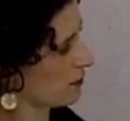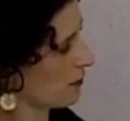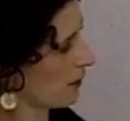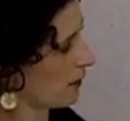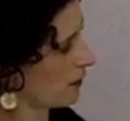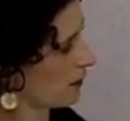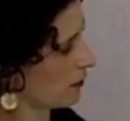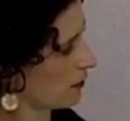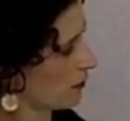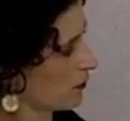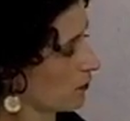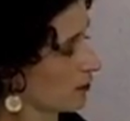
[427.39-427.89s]
so
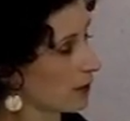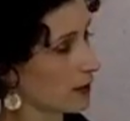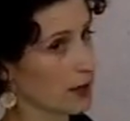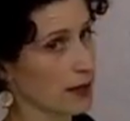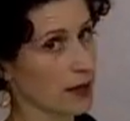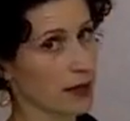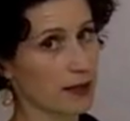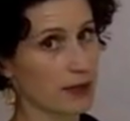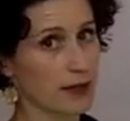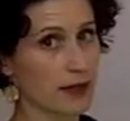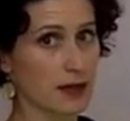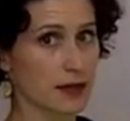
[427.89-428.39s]
that they're going
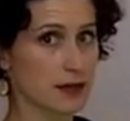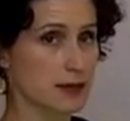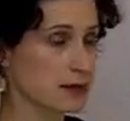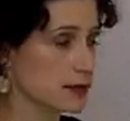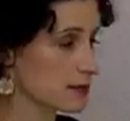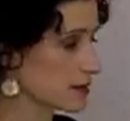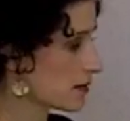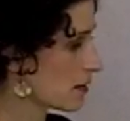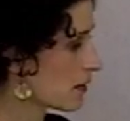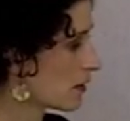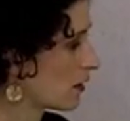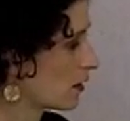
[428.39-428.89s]
like
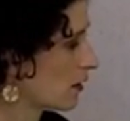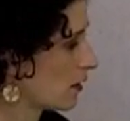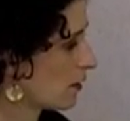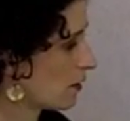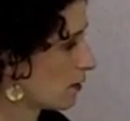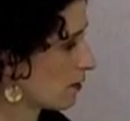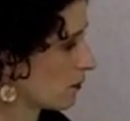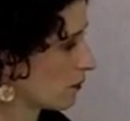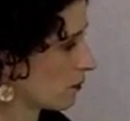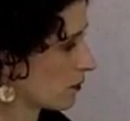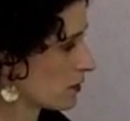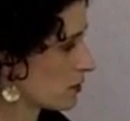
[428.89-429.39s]
this.
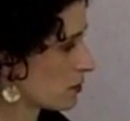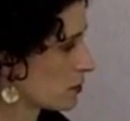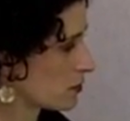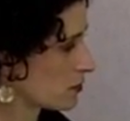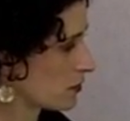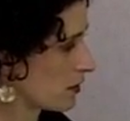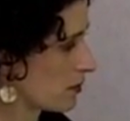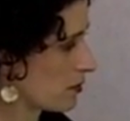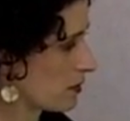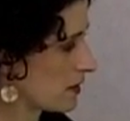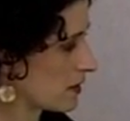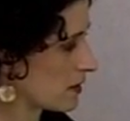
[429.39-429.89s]
The one
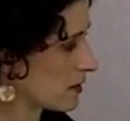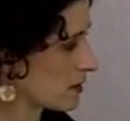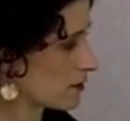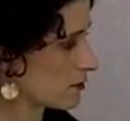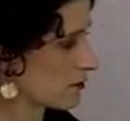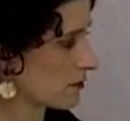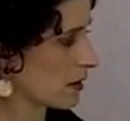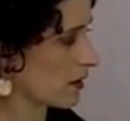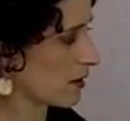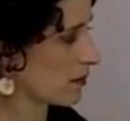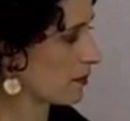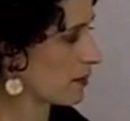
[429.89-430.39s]
straight piece is
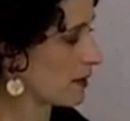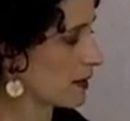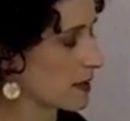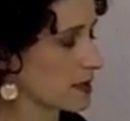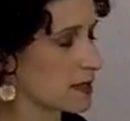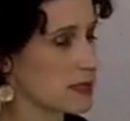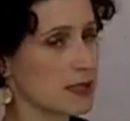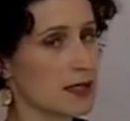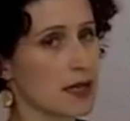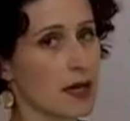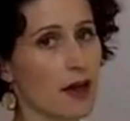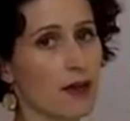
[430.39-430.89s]
right up
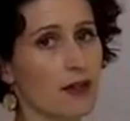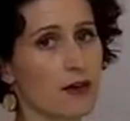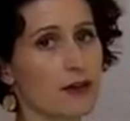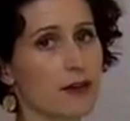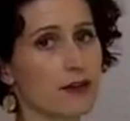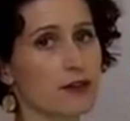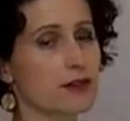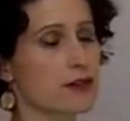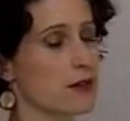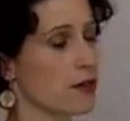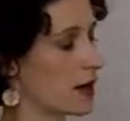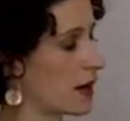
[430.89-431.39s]
against the
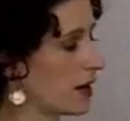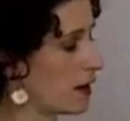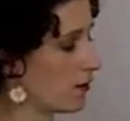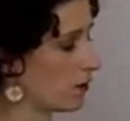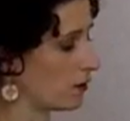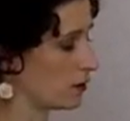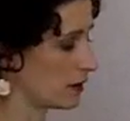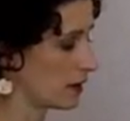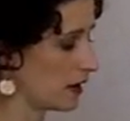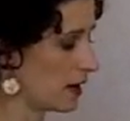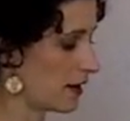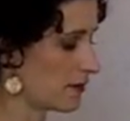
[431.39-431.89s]
other, so that I
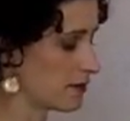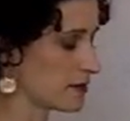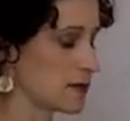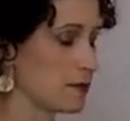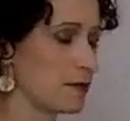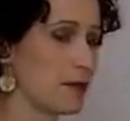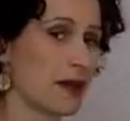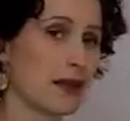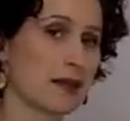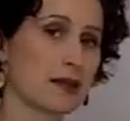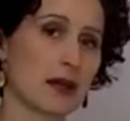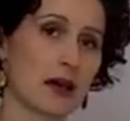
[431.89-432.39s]
only have to
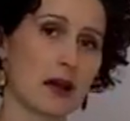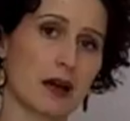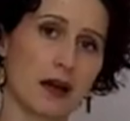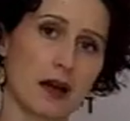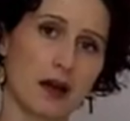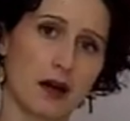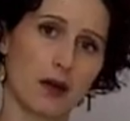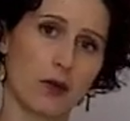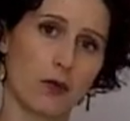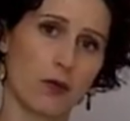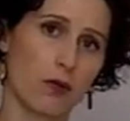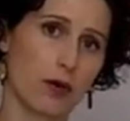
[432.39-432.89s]
make that
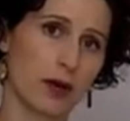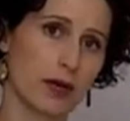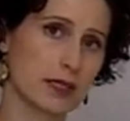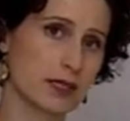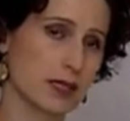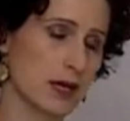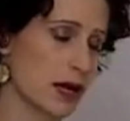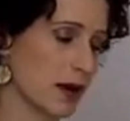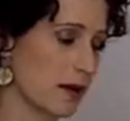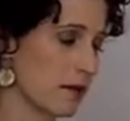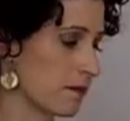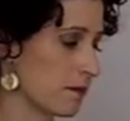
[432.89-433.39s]
cut one
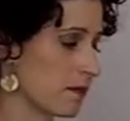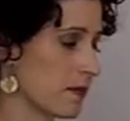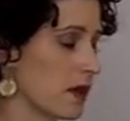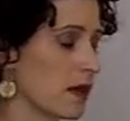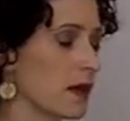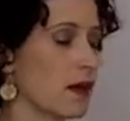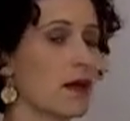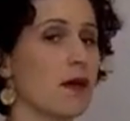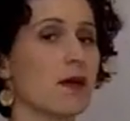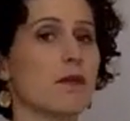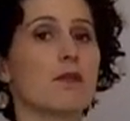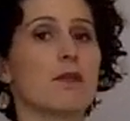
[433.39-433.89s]
time.
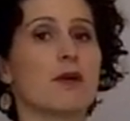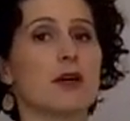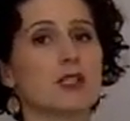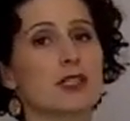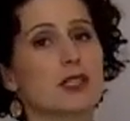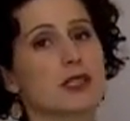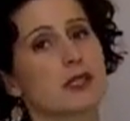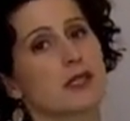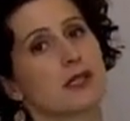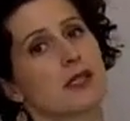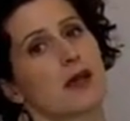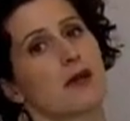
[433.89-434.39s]

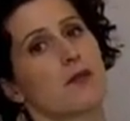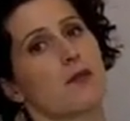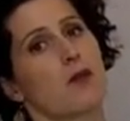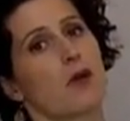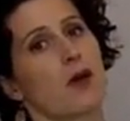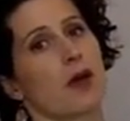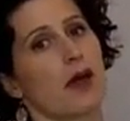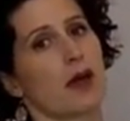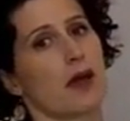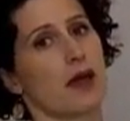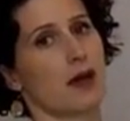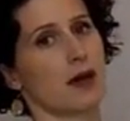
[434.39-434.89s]
Much the same
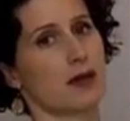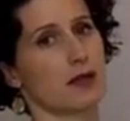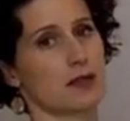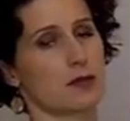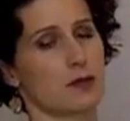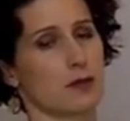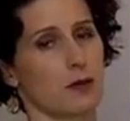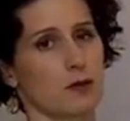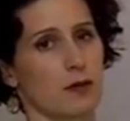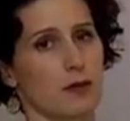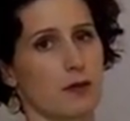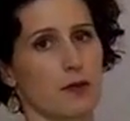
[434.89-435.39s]
way as
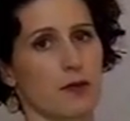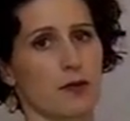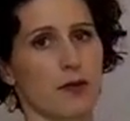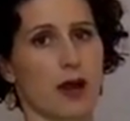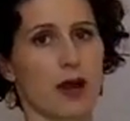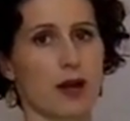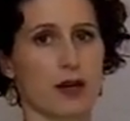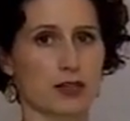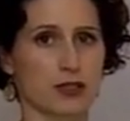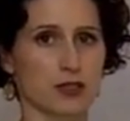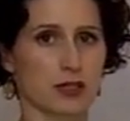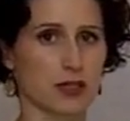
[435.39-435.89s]
when we were
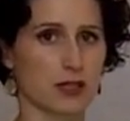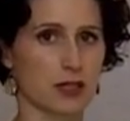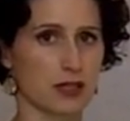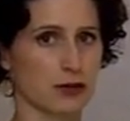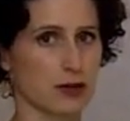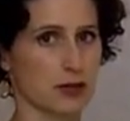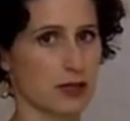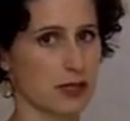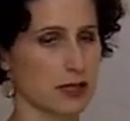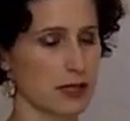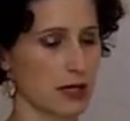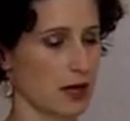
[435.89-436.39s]
actually
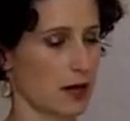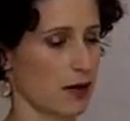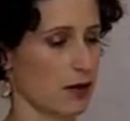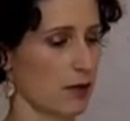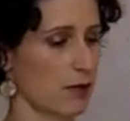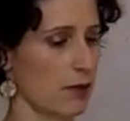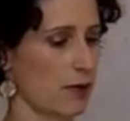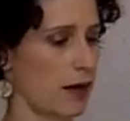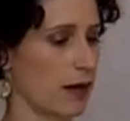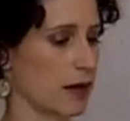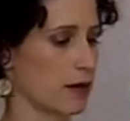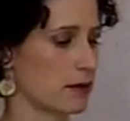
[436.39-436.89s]
tracing out
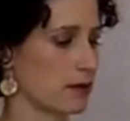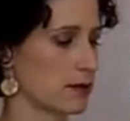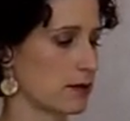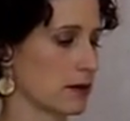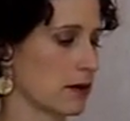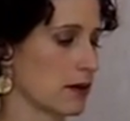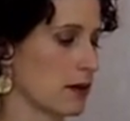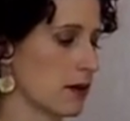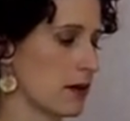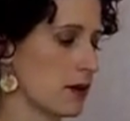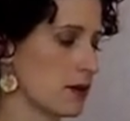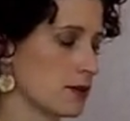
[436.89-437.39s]
our pattern
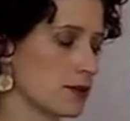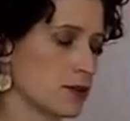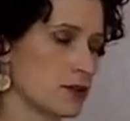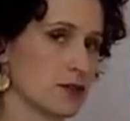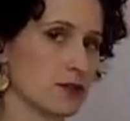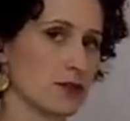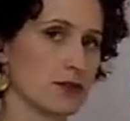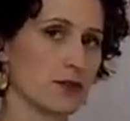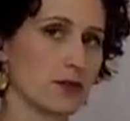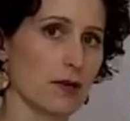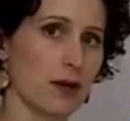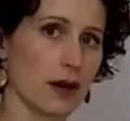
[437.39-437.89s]

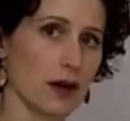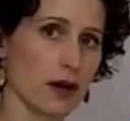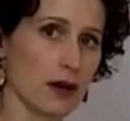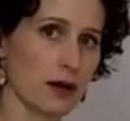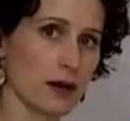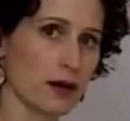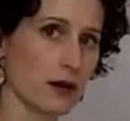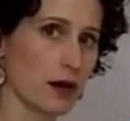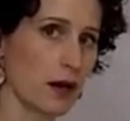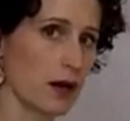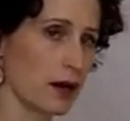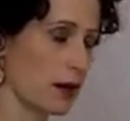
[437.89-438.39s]
to
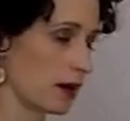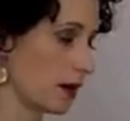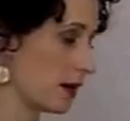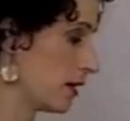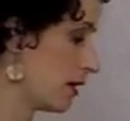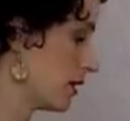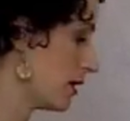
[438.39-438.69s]
cut